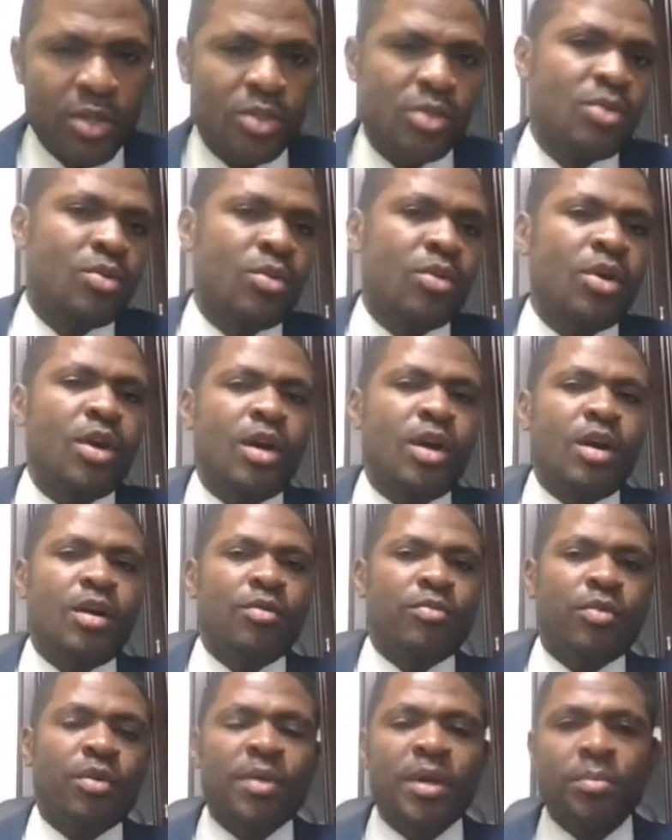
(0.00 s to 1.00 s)
So
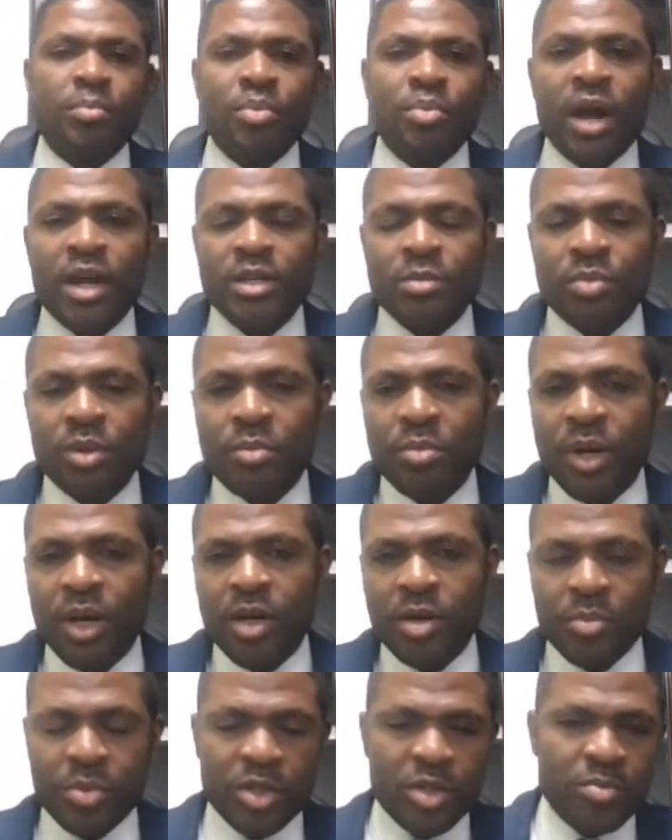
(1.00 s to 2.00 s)
from a price per
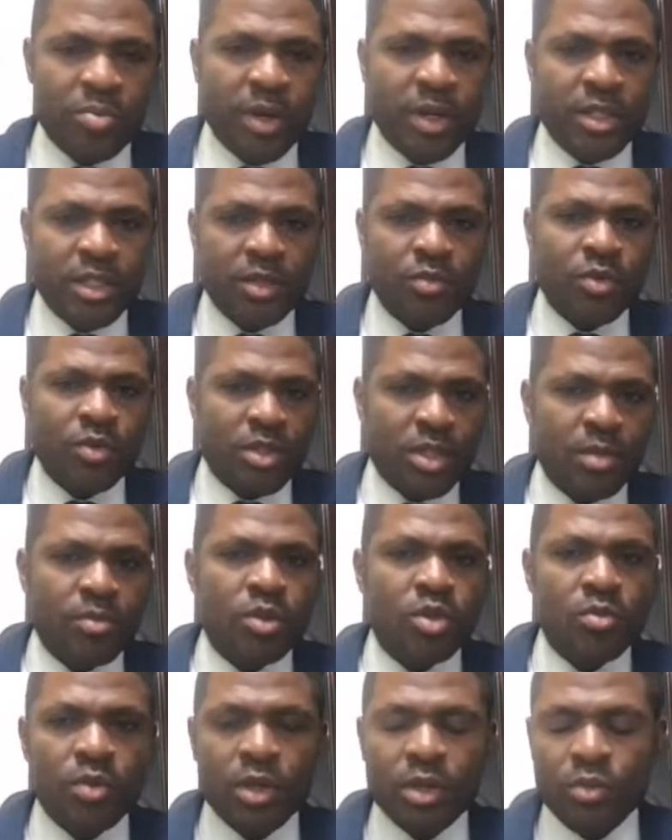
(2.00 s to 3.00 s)
barrel perspective, it
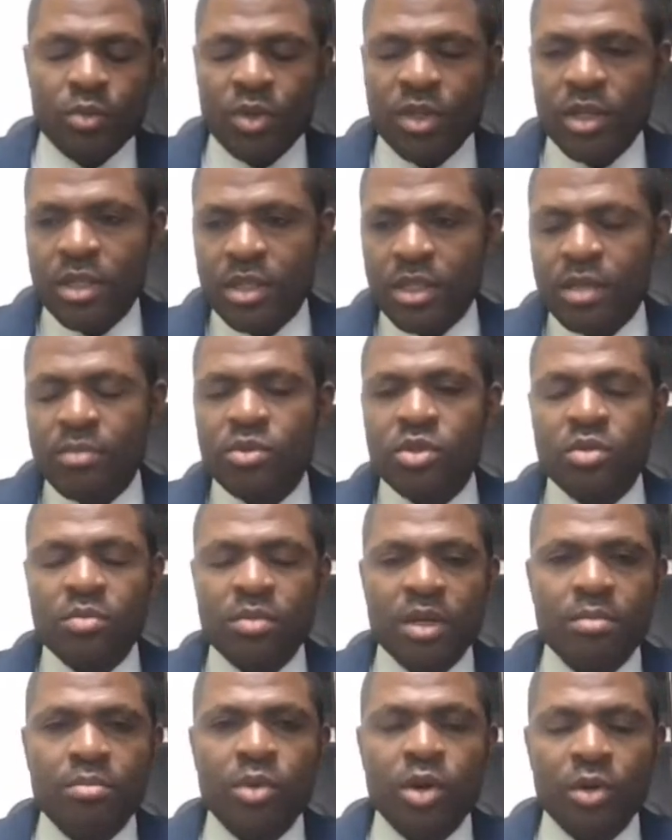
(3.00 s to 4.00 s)
seems to
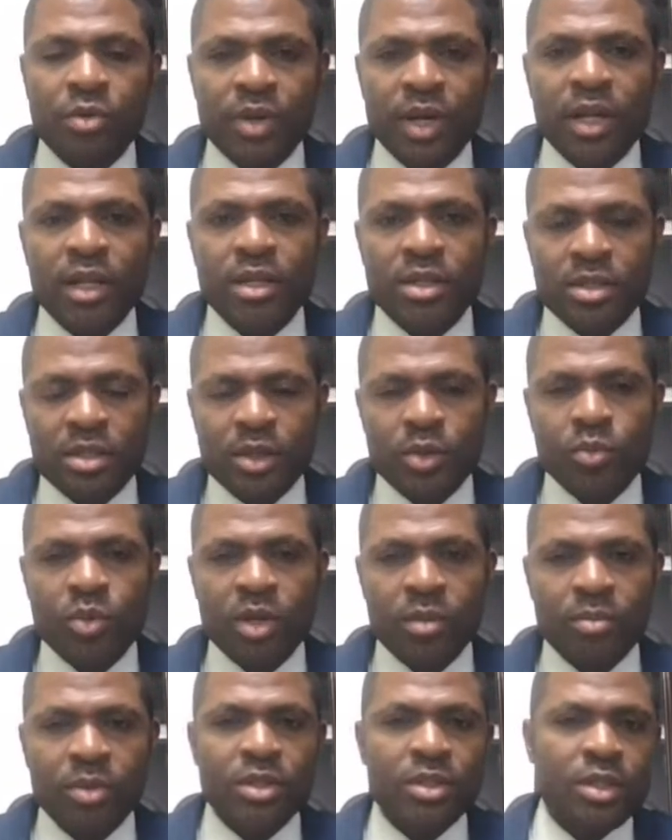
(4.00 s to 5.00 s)
be a more realistic
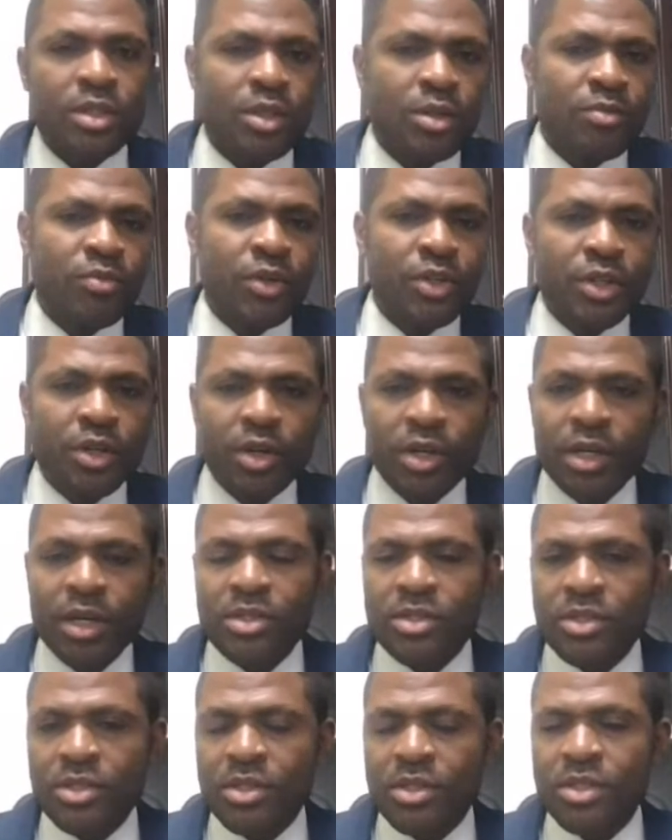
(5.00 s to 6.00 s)
one. But for the
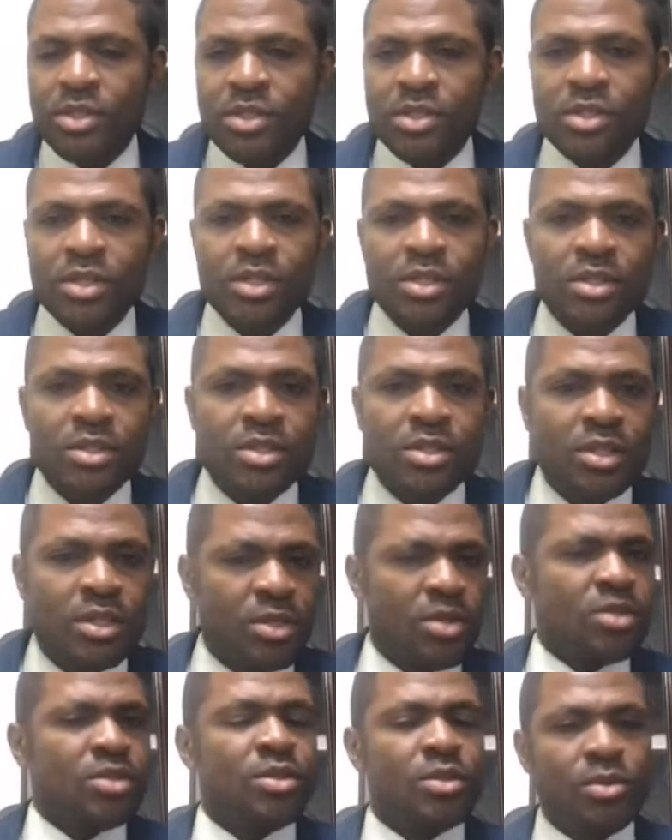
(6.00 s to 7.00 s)
others, it
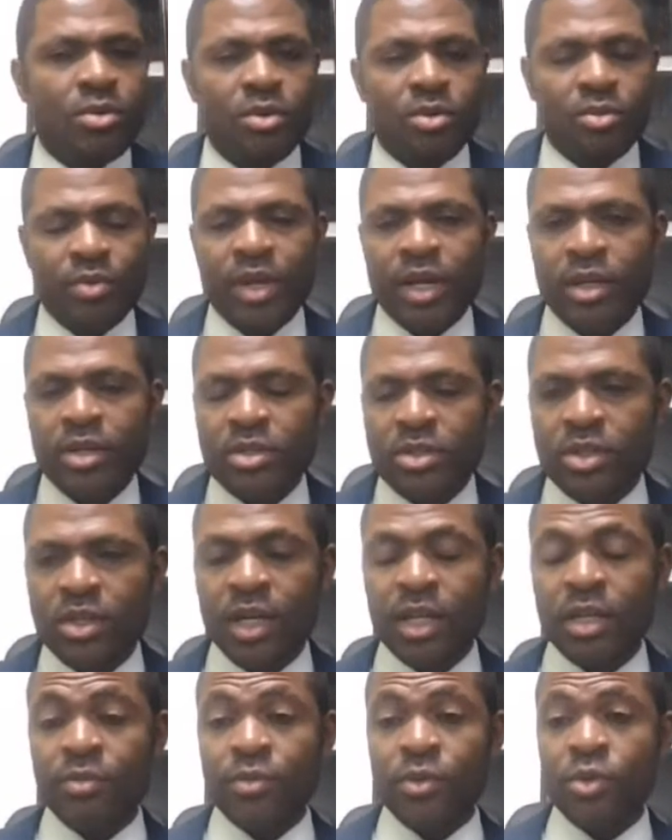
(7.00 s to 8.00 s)
doesn't look realistic.
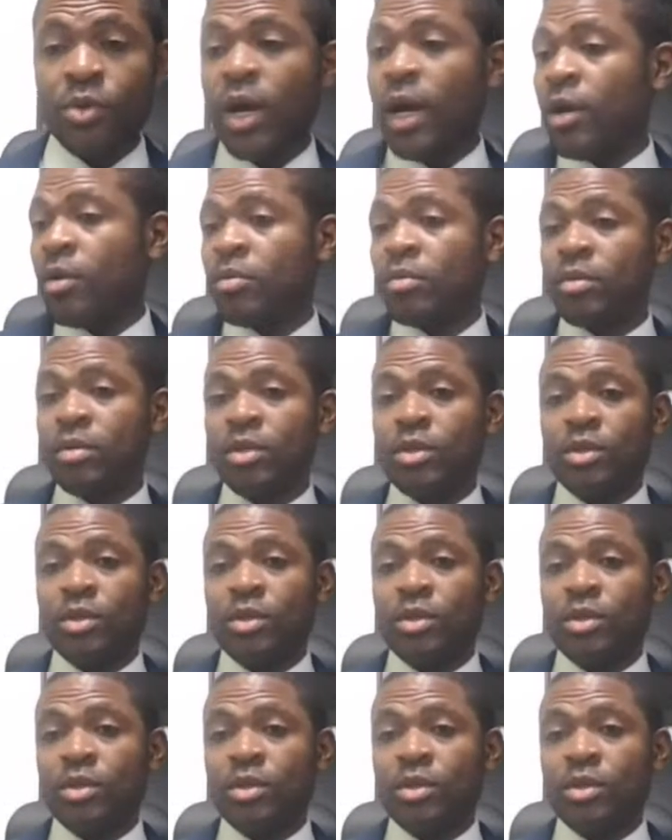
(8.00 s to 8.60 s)
And if you know how